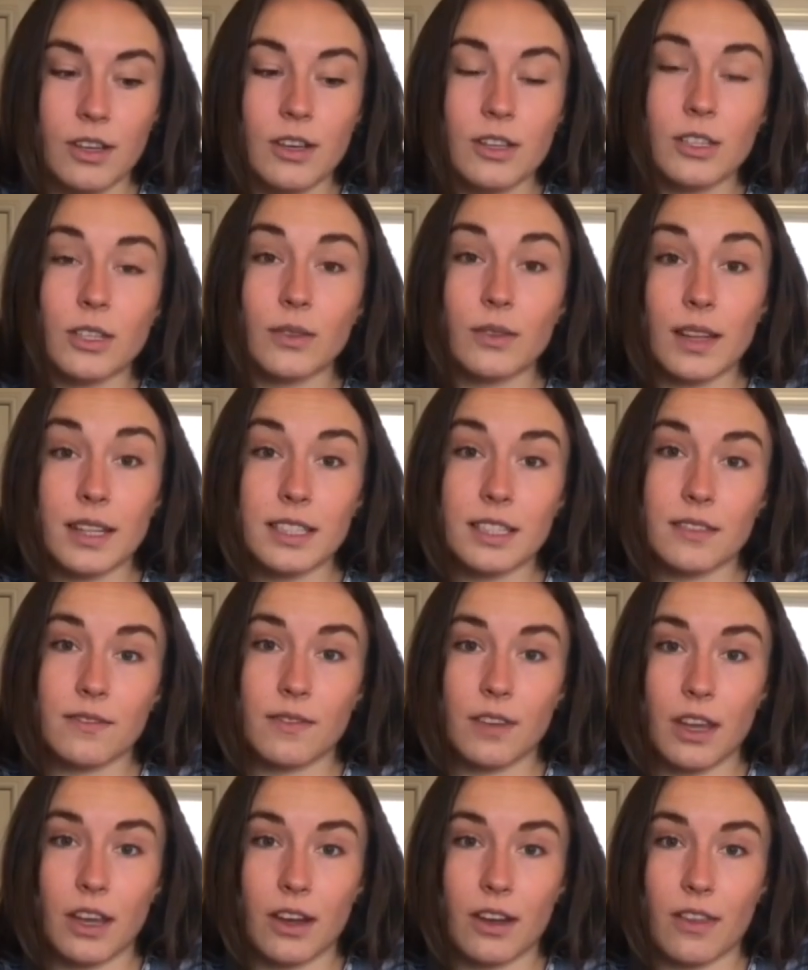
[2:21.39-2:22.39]
So let's
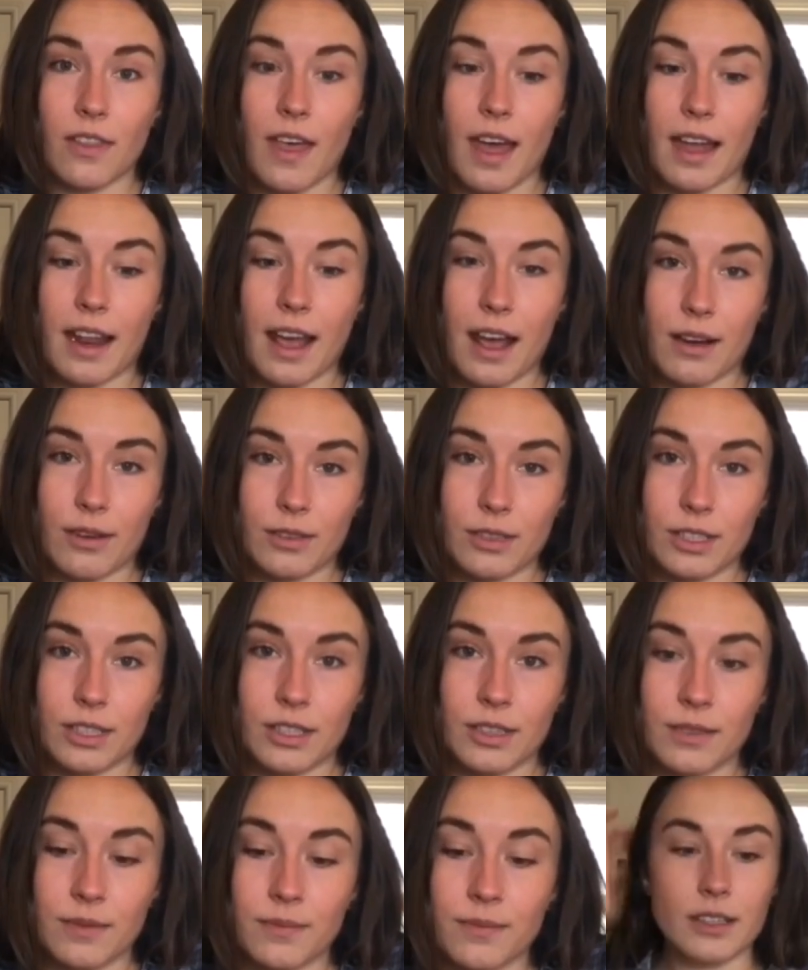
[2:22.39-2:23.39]
figure that out.
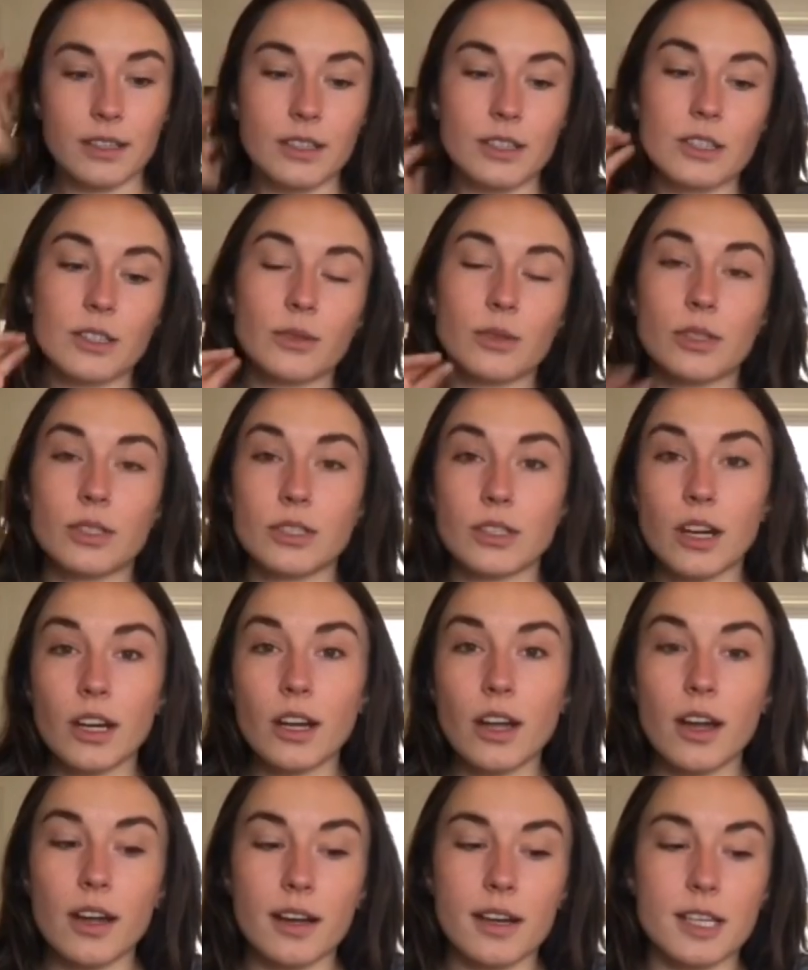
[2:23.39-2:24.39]
So to start
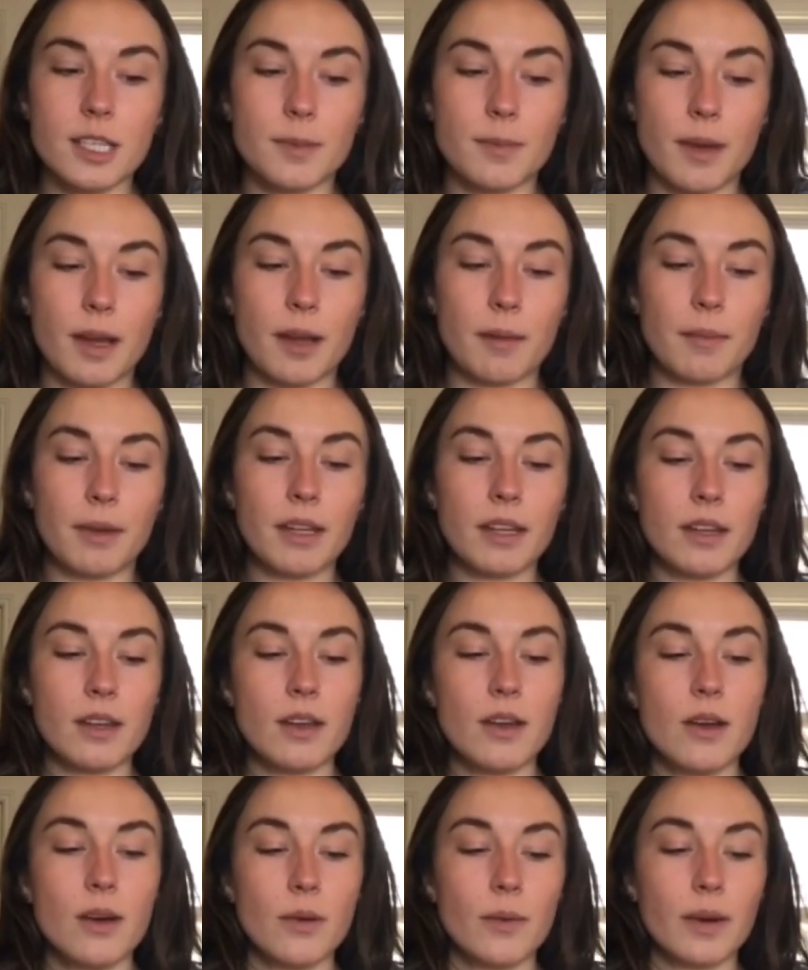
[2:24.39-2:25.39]
our experiment,
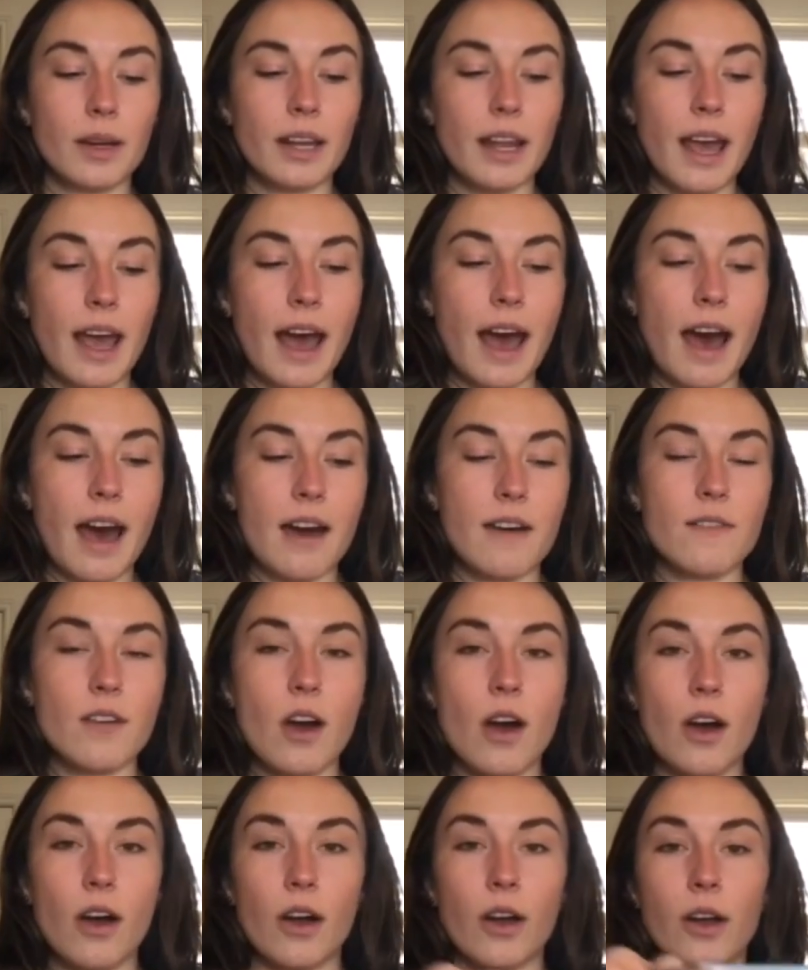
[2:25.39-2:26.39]
we're gonna have
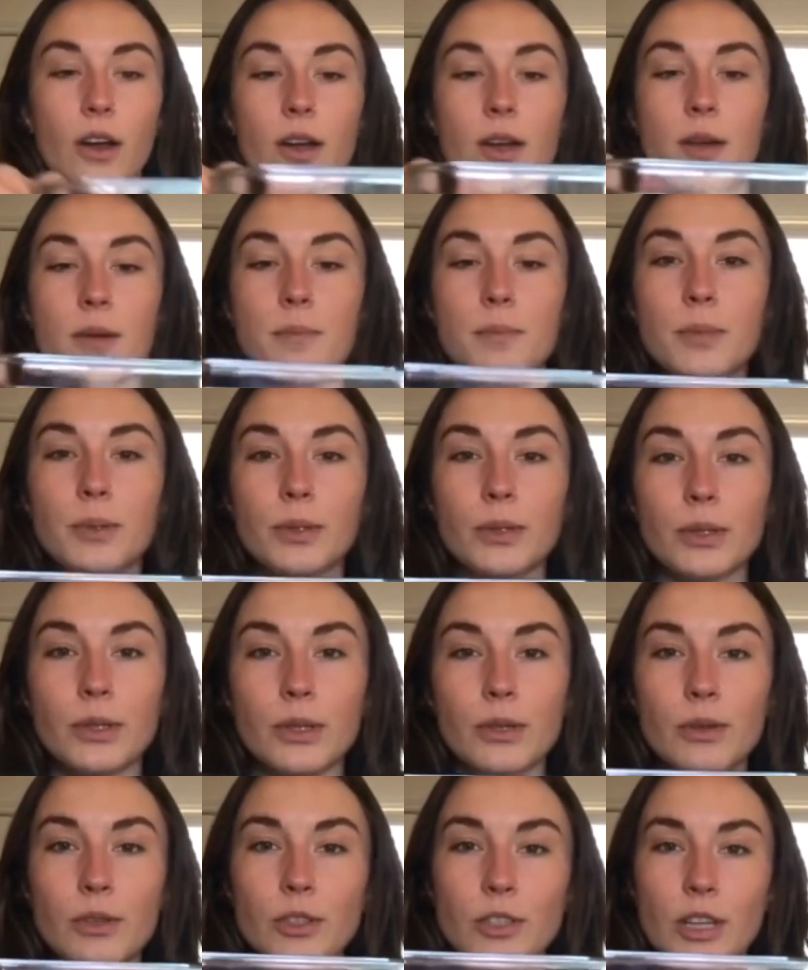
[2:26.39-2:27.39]
our
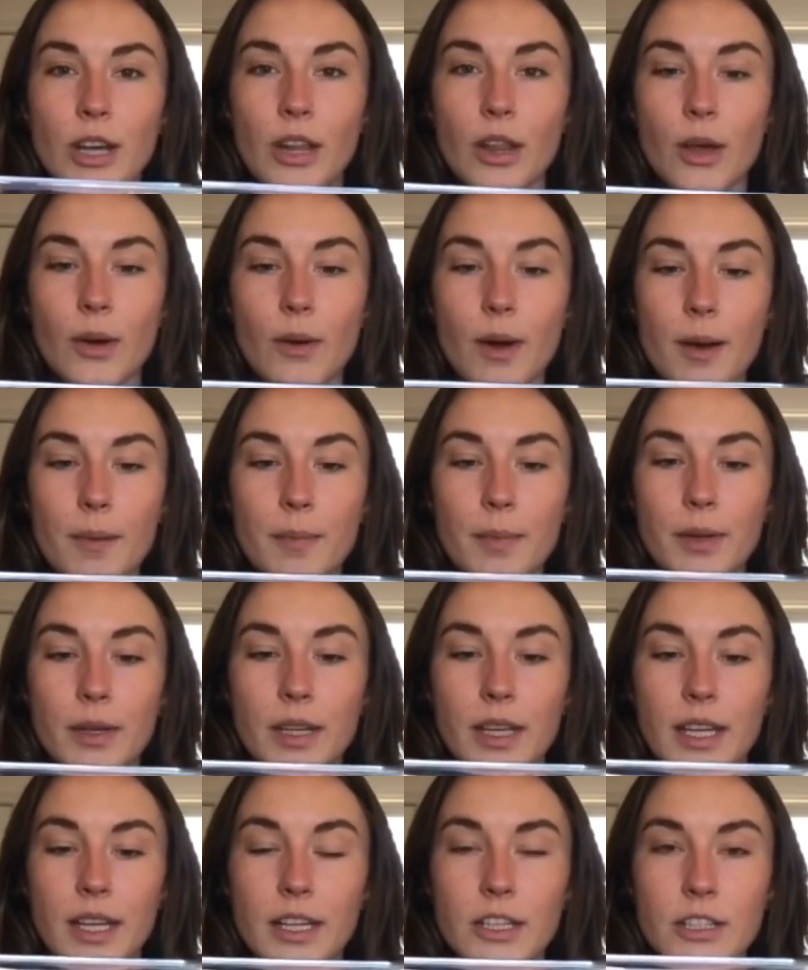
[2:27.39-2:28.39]
blue jello or
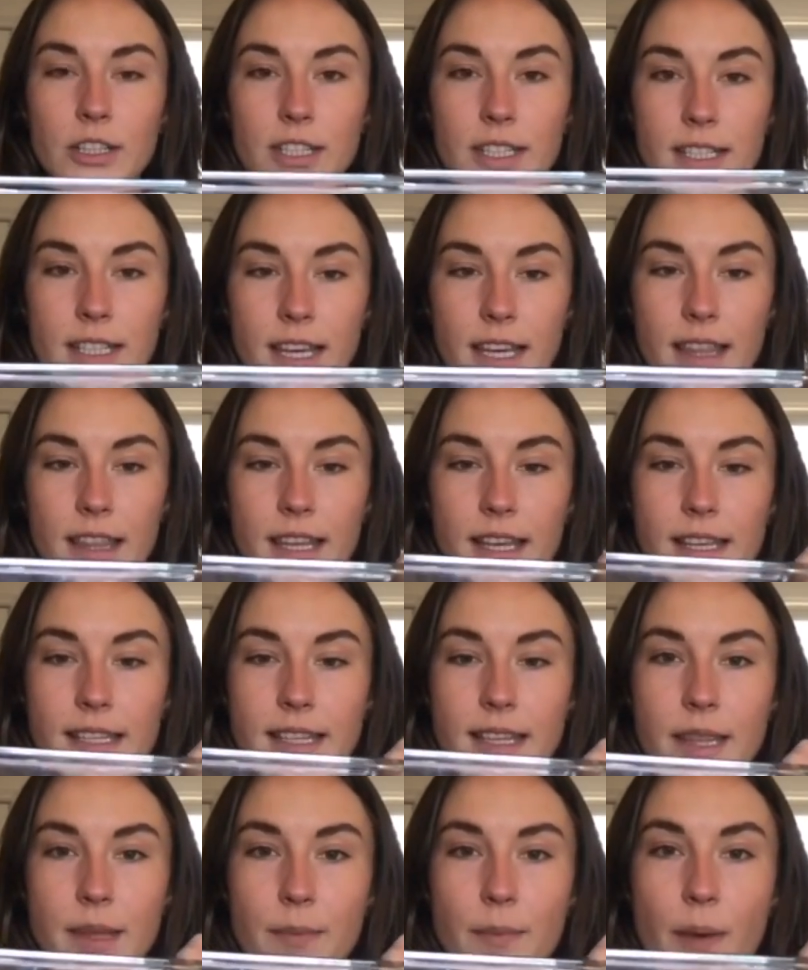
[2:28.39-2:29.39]
pudding just like this
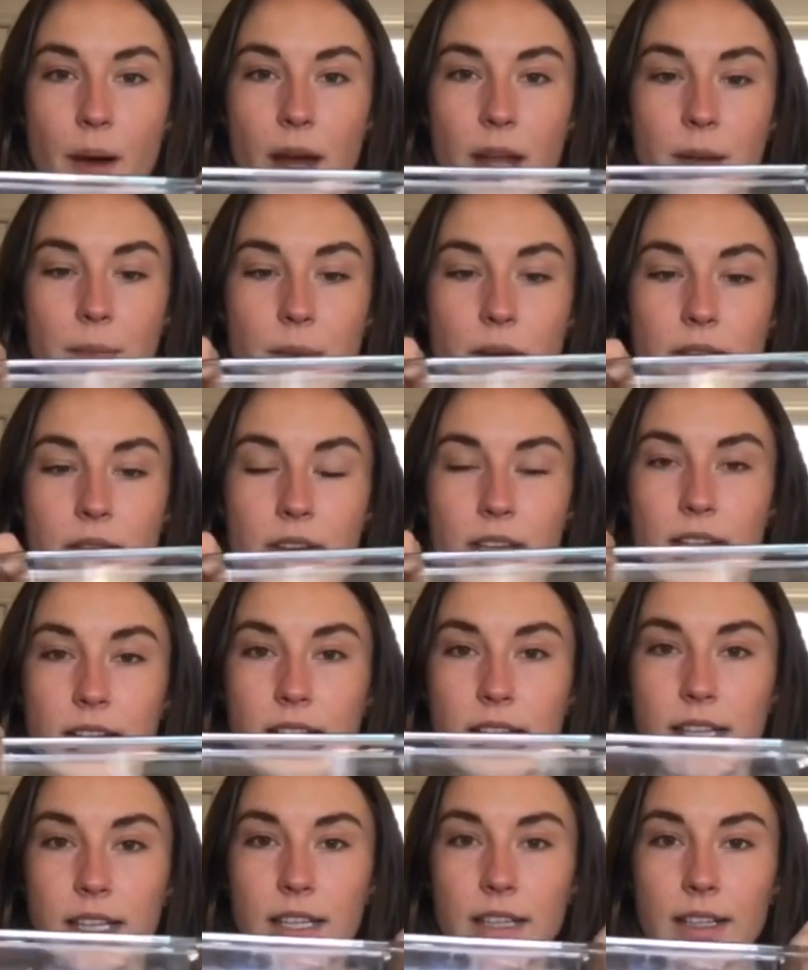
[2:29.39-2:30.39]
at the bottom of a
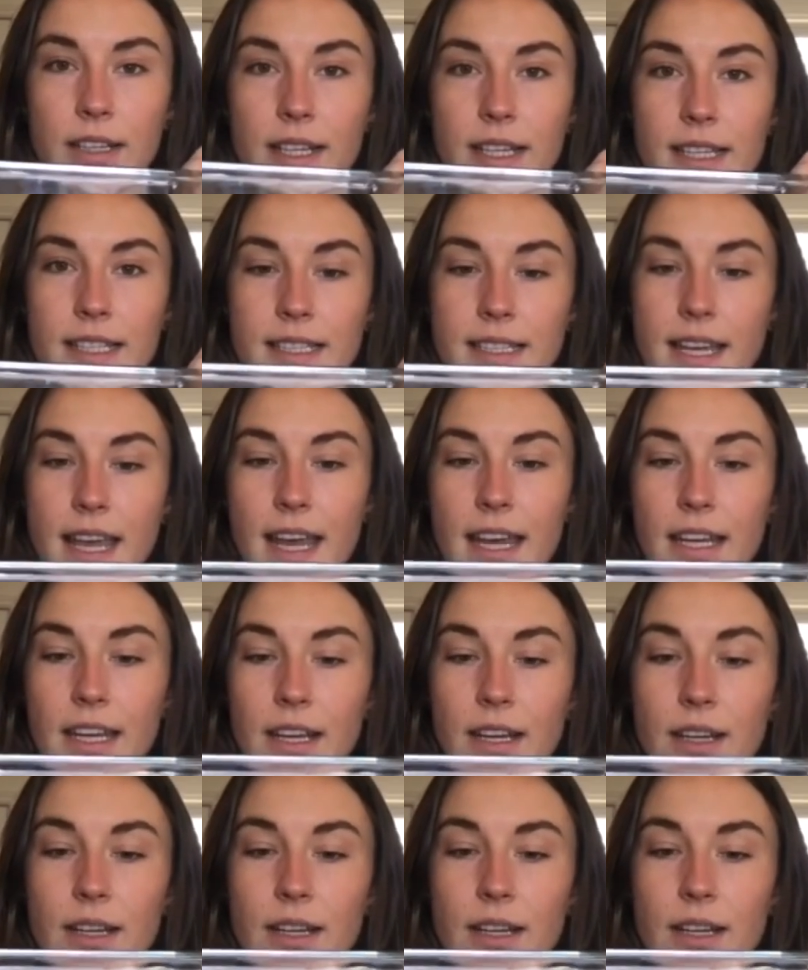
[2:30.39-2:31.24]
clear container.